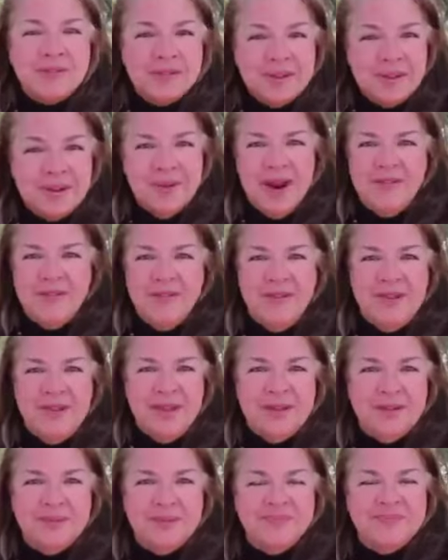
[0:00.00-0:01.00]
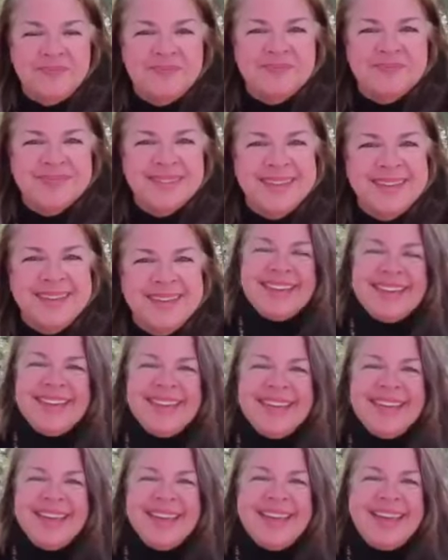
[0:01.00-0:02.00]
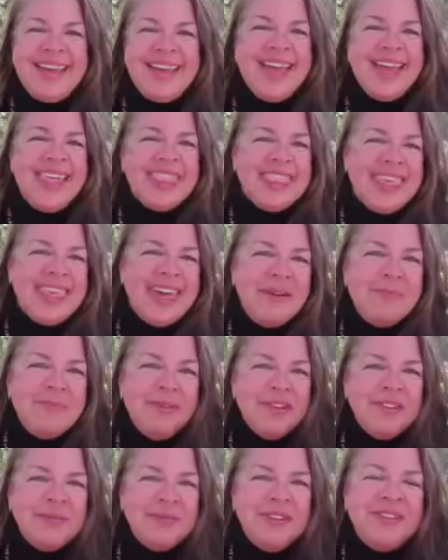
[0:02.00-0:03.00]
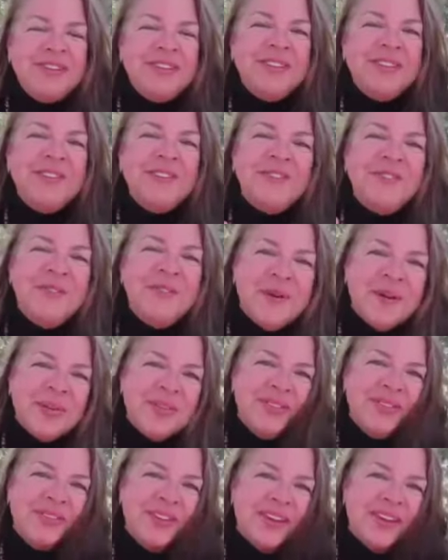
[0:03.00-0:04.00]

everywhere for you. And that brings me to the fourth